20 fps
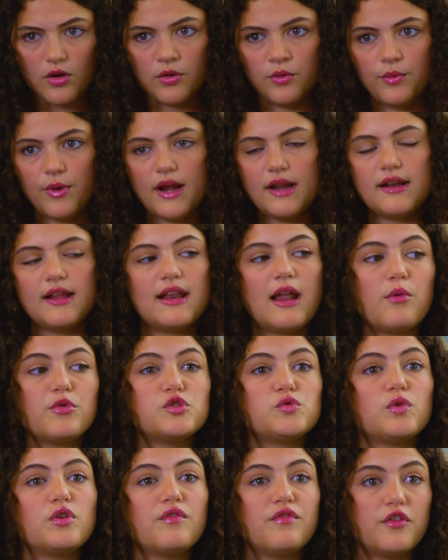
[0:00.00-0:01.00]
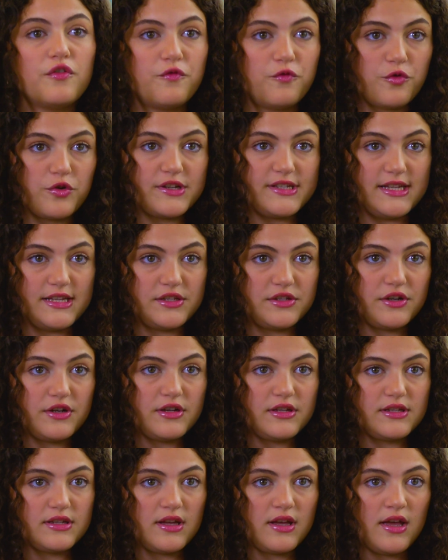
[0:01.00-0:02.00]
right? And I was one of the four
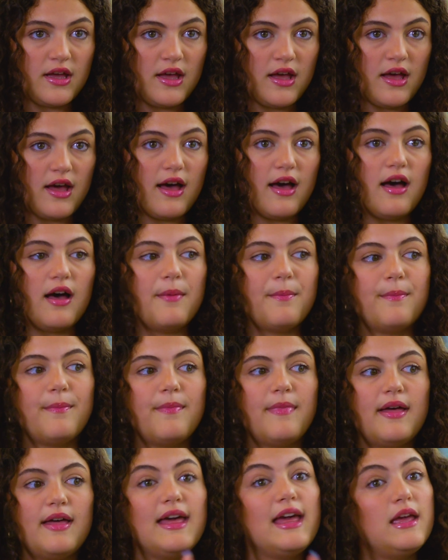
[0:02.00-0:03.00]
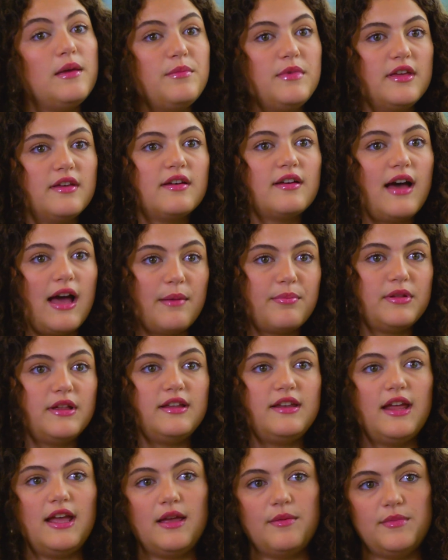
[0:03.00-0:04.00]
sisters. Amy, I
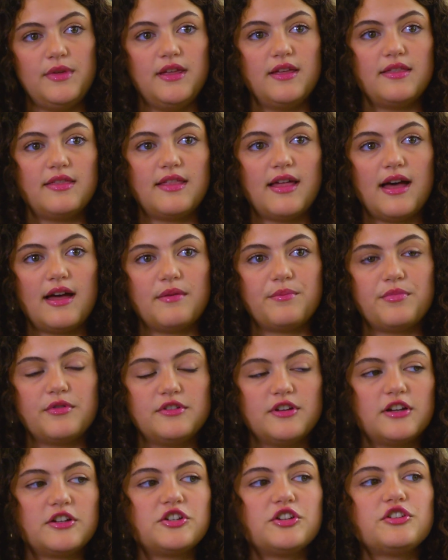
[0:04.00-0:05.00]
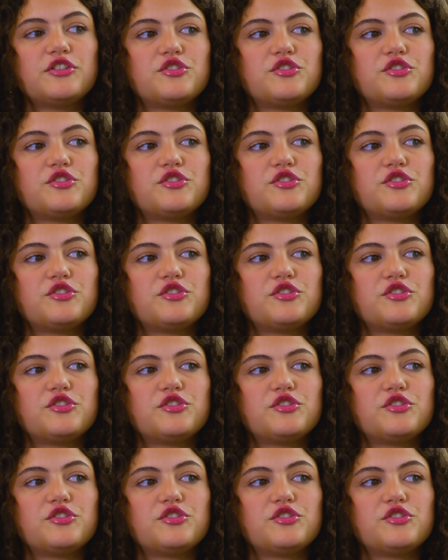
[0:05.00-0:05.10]
played Amy in that production.